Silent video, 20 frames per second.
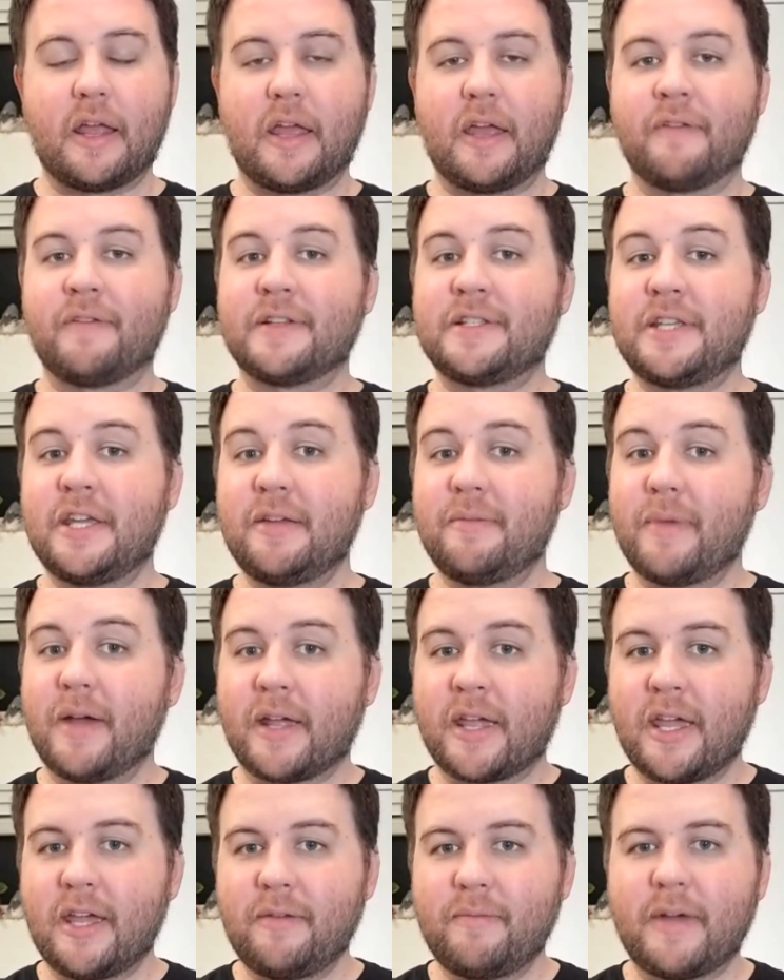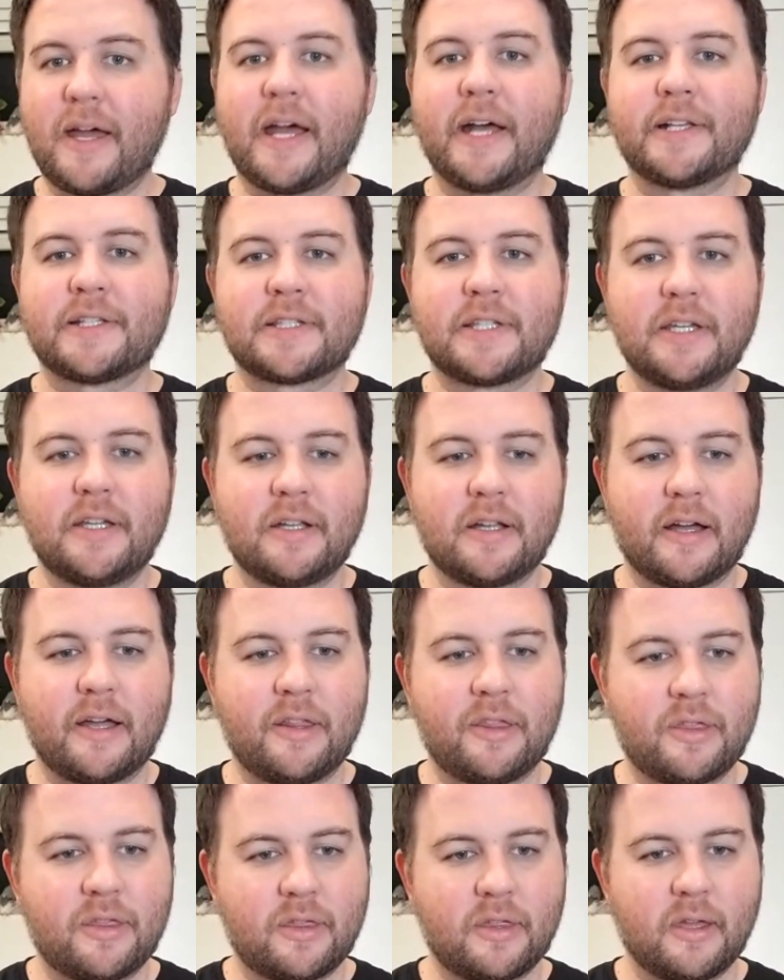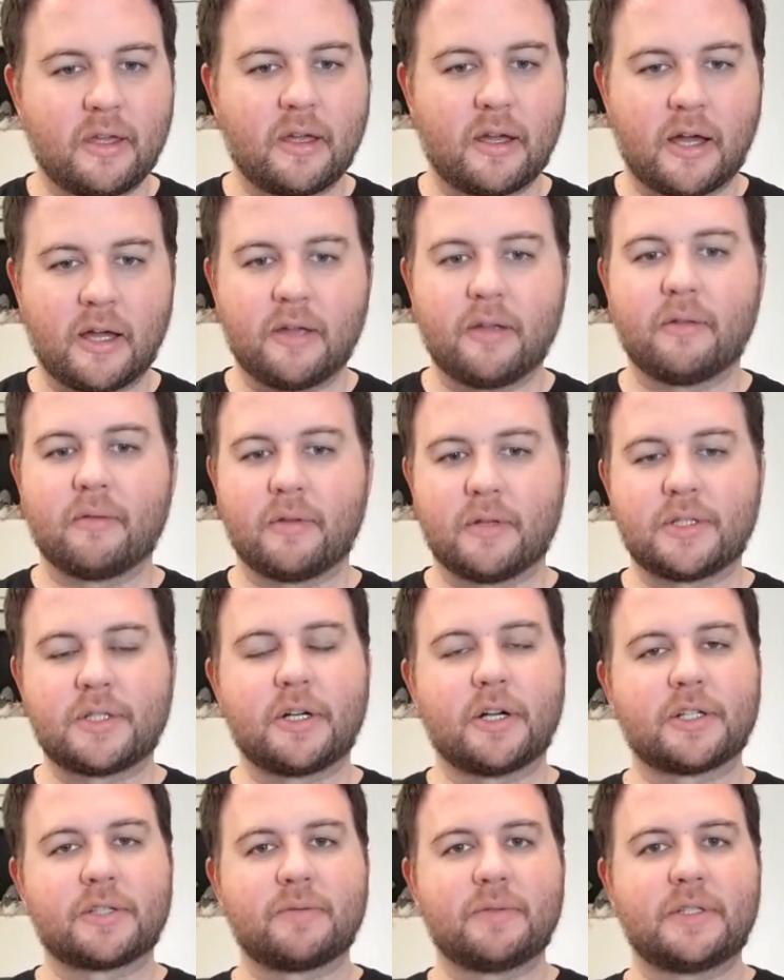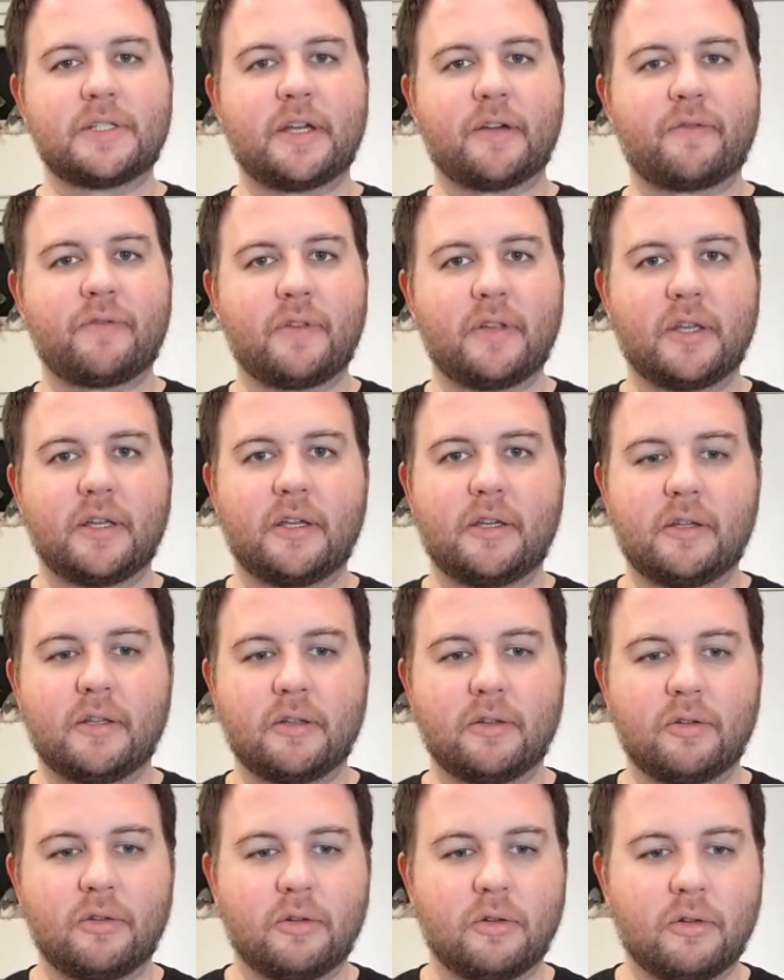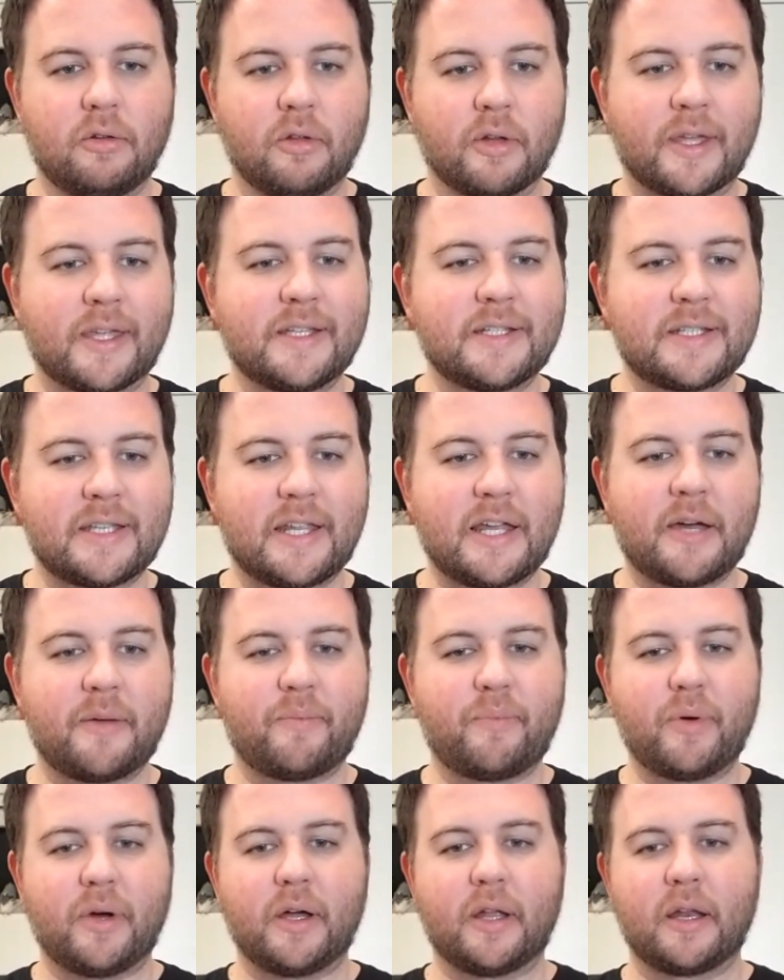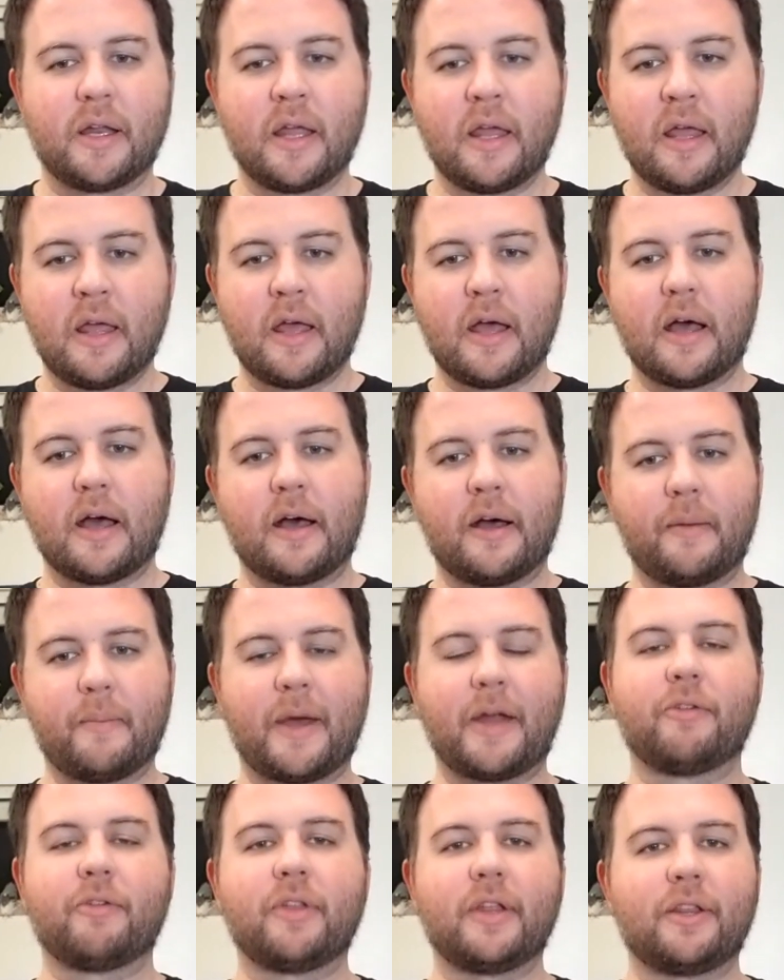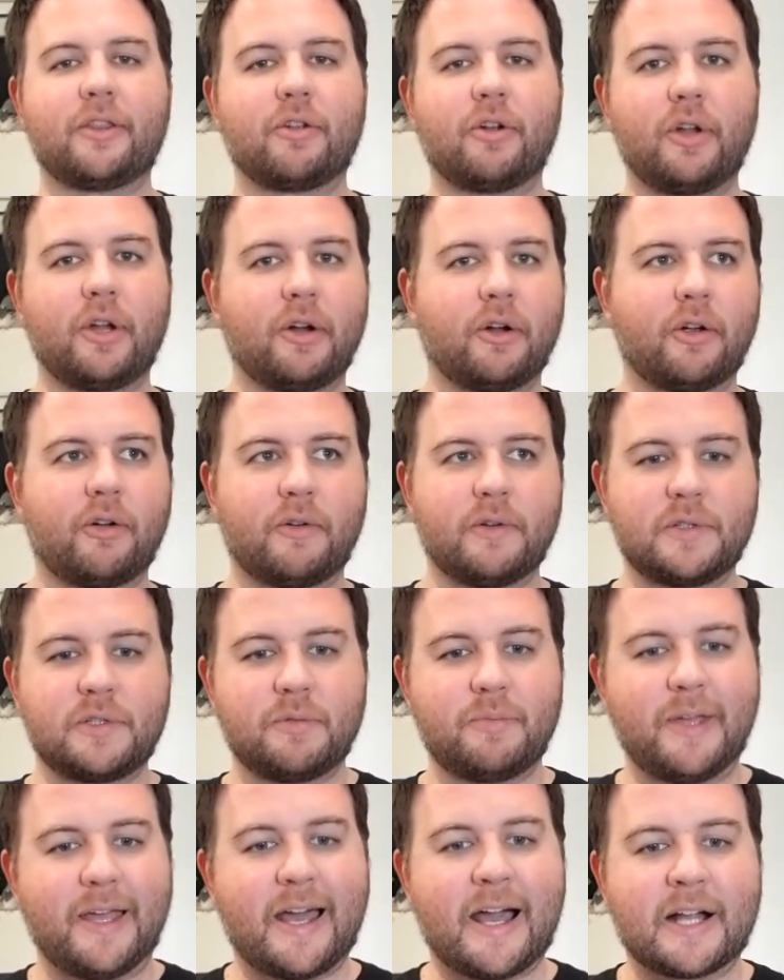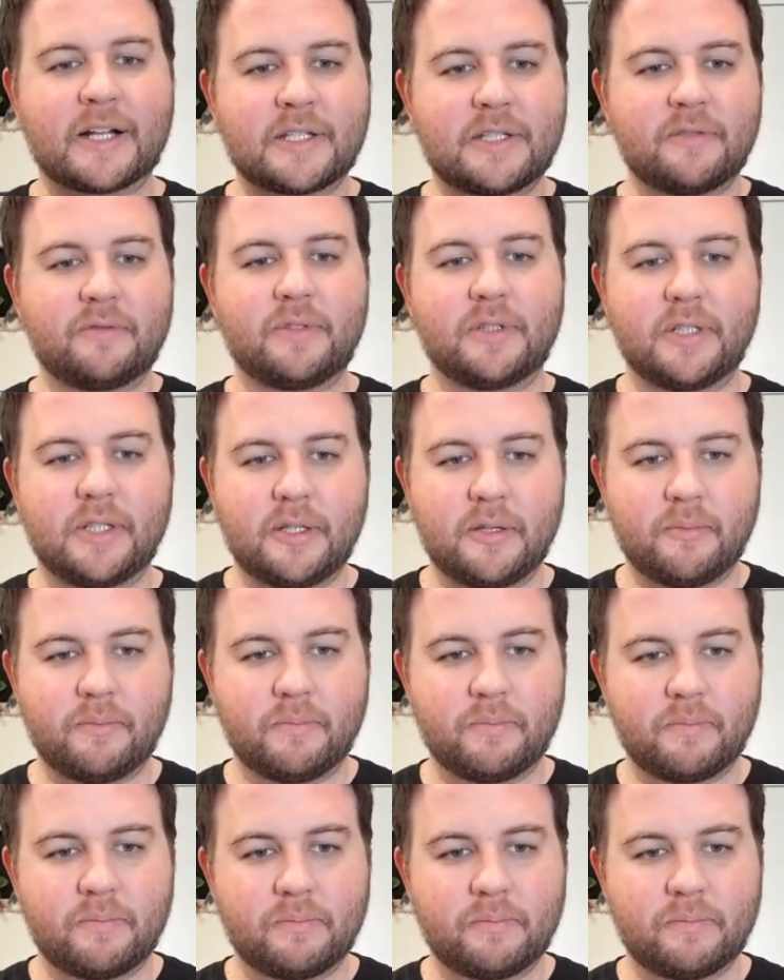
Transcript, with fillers: If a team came asking, I think I the Sharks would definitely look into that, but um, I don't think they are going to be actively,